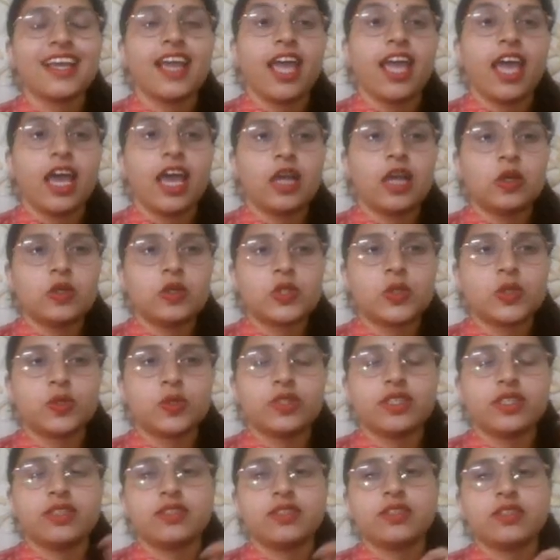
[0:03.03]
Hello
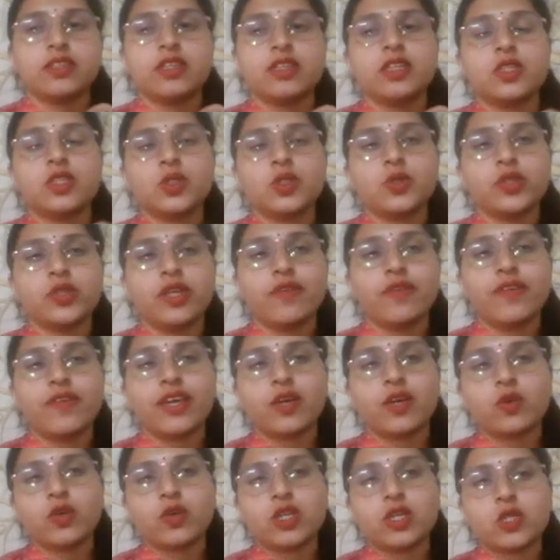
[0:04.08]
student. Today we are
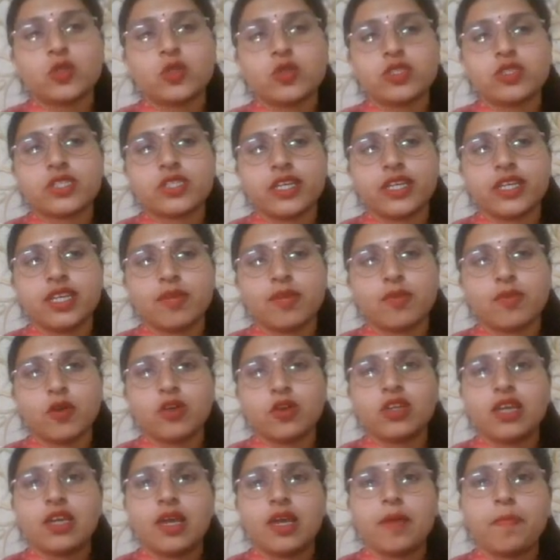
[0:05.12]
going to study about
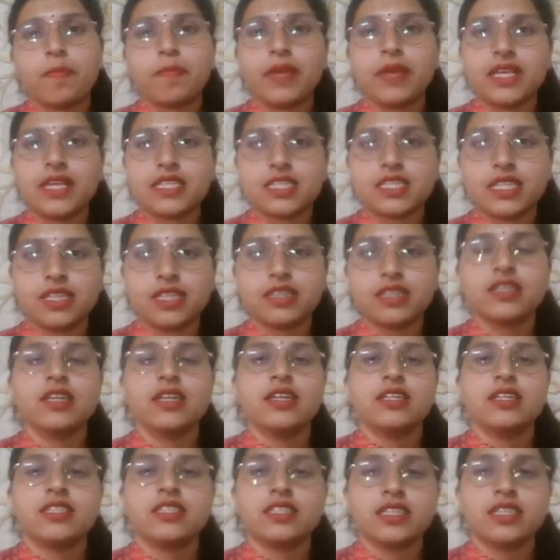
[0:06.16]
basic
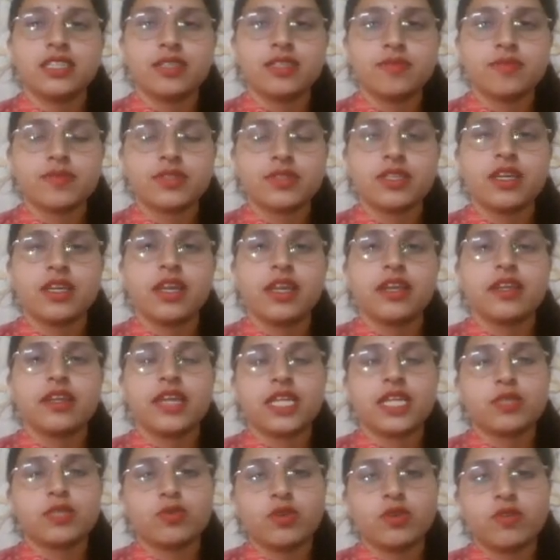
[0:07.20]
terms that
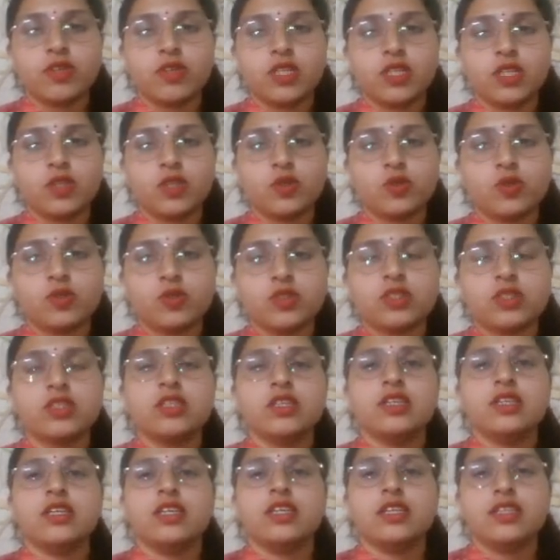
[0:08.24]
we will use
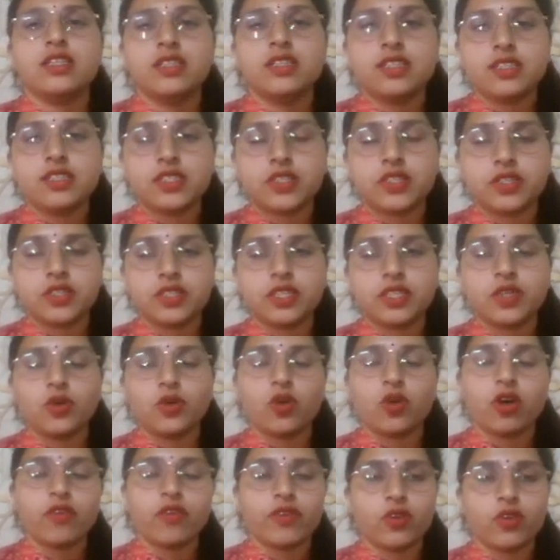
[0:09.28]
in the study
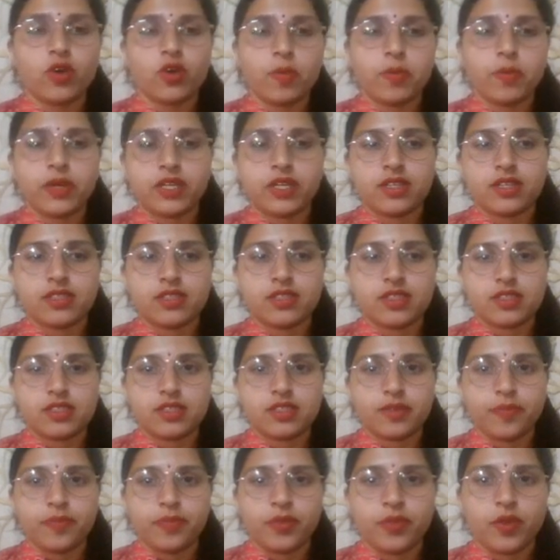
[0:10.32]
of an operating system.
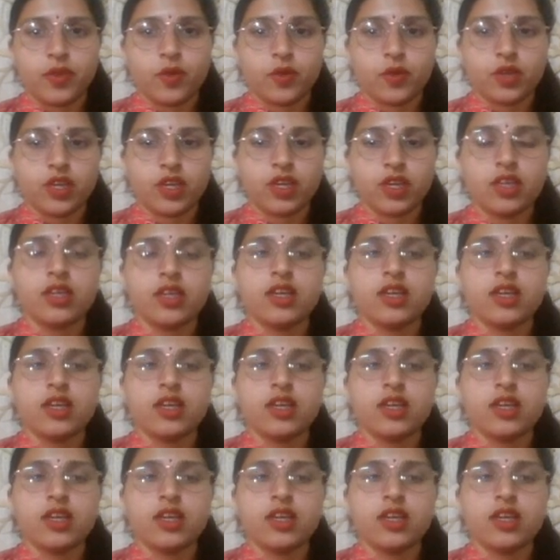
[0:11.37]
Okay.